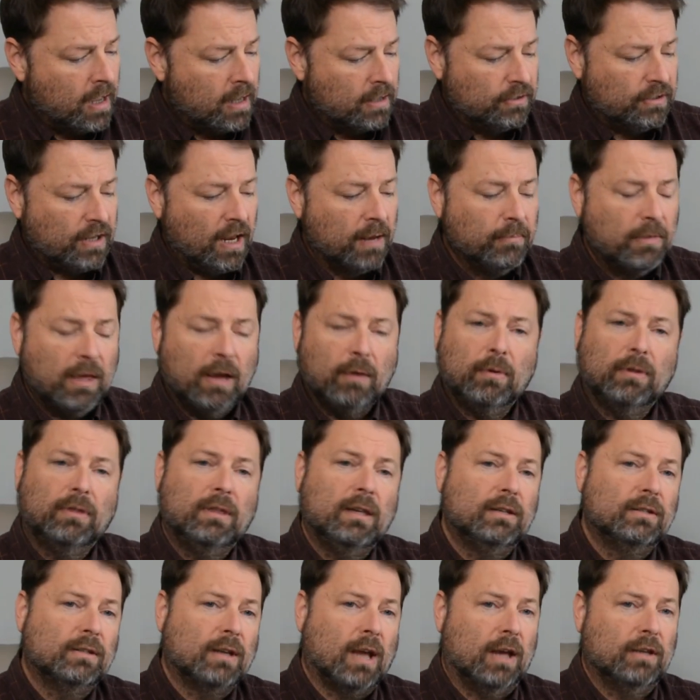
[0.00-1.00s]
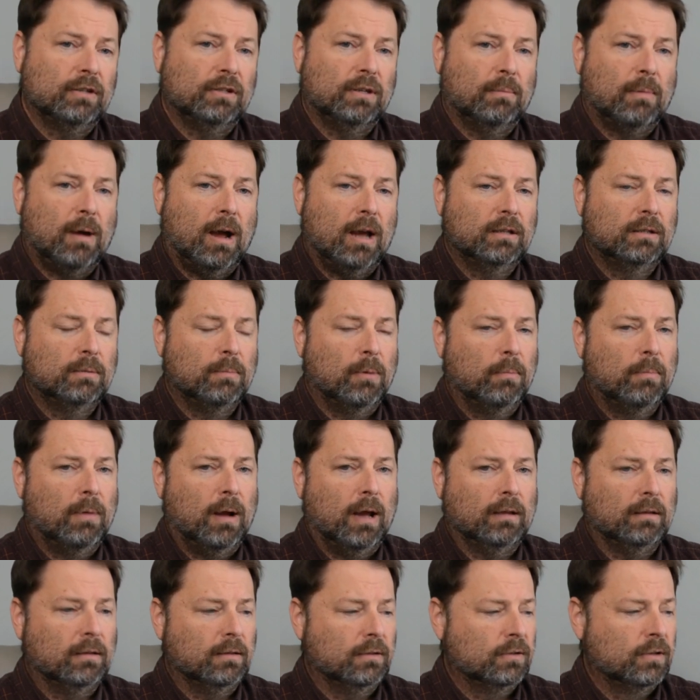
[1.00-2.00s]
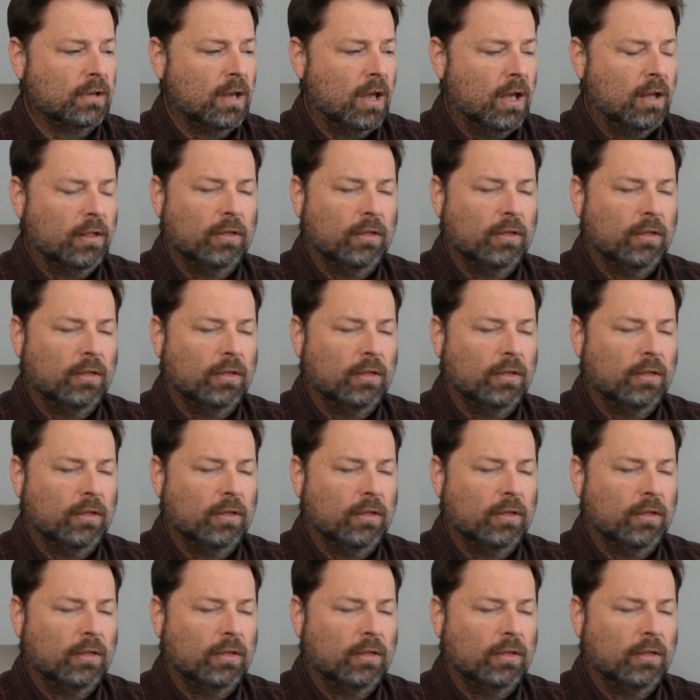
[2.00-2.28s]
Same thing with these customizable buttons.